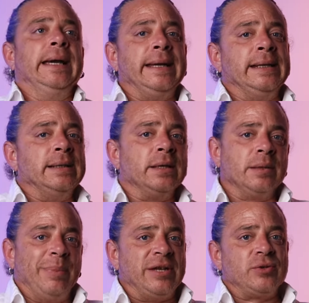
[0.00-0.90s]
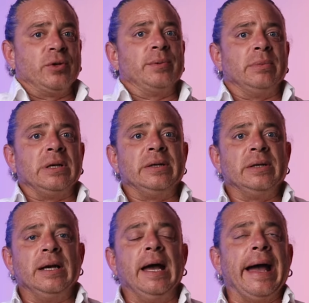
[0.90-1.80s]
in the bedroom,
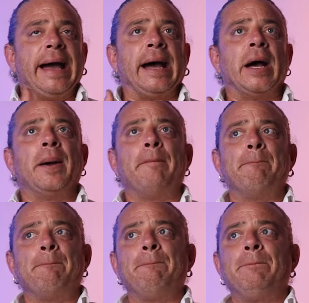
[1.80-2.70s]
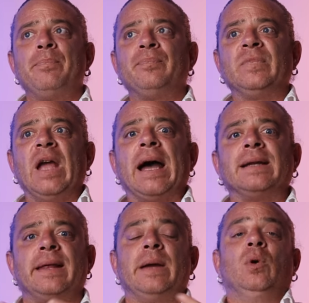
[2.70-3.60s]
um,
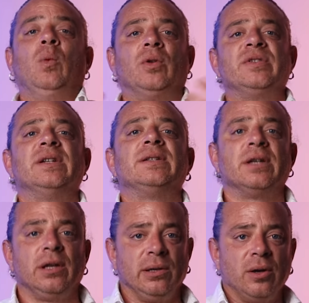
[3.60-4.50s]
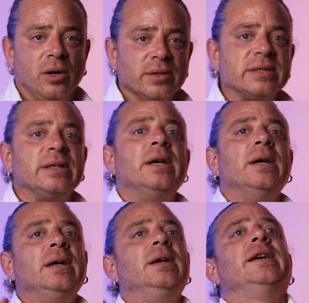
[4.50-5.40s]
and they will want it a lot.
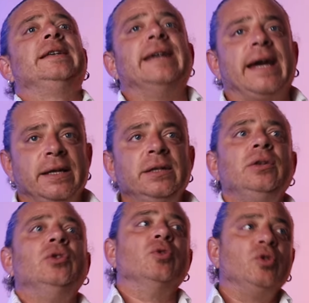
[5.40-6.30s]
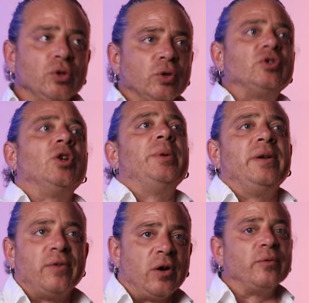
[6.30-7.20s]
Again, you could also be
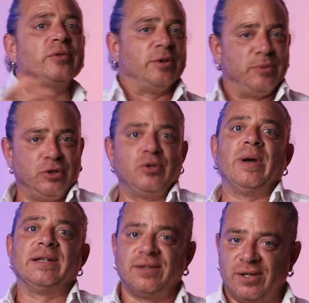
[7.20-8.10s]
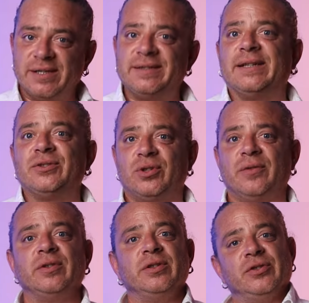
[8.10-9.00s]
involved with someone who has a high sex
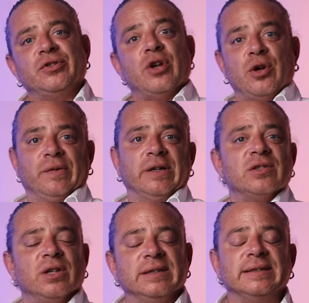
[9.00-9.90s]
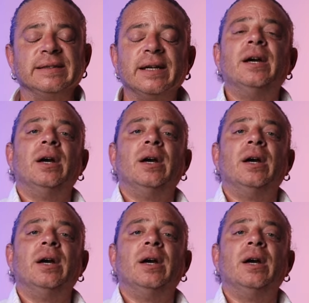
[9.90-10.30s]
drive and is just overexcited